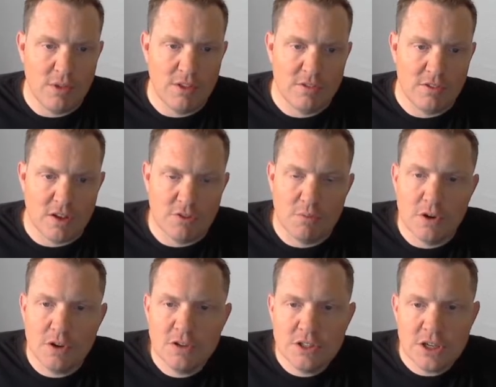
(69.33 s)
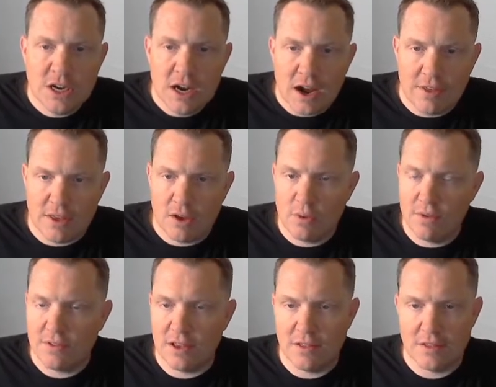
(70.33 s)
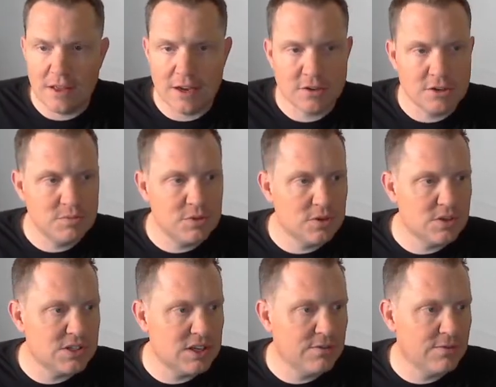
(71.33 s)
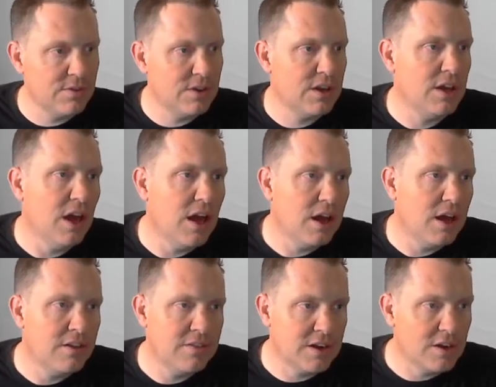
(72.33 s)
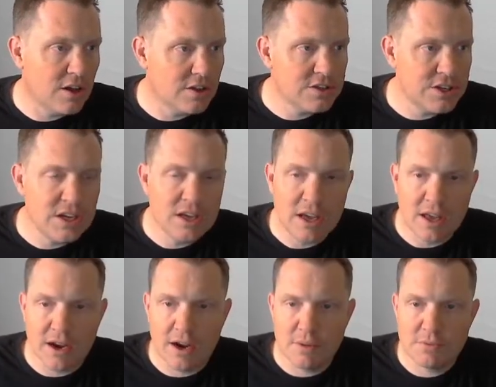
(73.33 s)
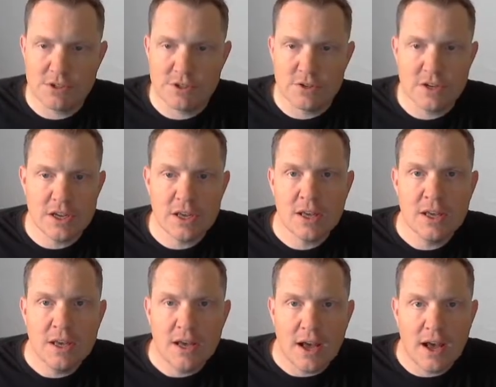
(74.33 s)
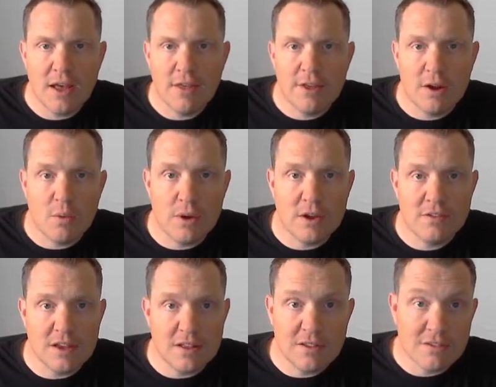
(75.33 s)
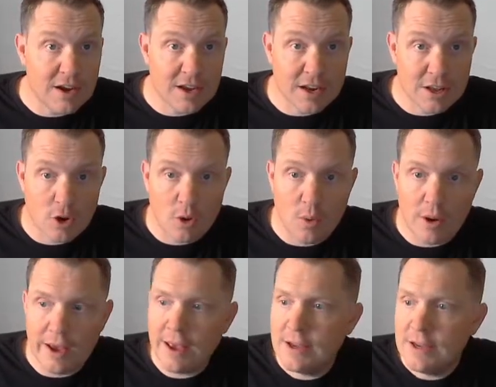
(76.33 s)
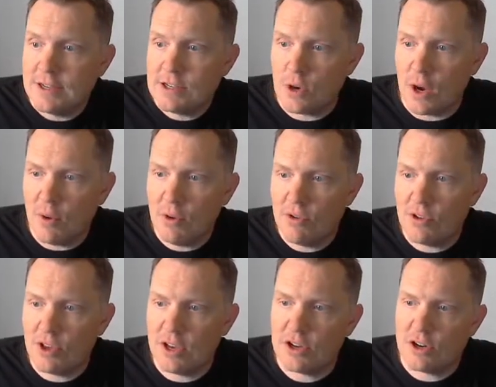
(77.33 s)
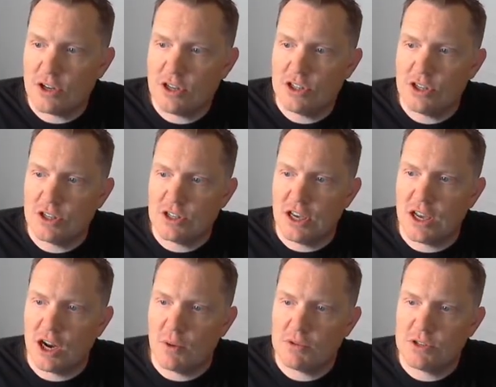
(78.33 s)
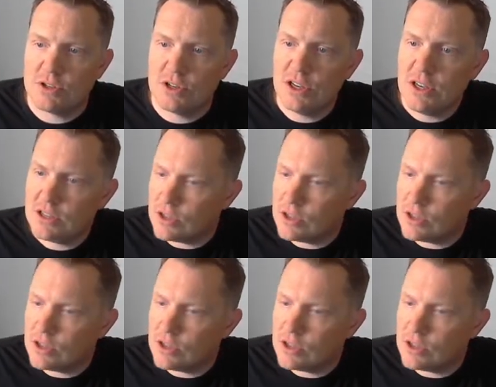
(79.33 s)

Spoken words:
this does emerge, I think we've seen that crypto is definitely a technology and an opportunity that we see that's not going to go away. So I would really encourage you to take an opportunity to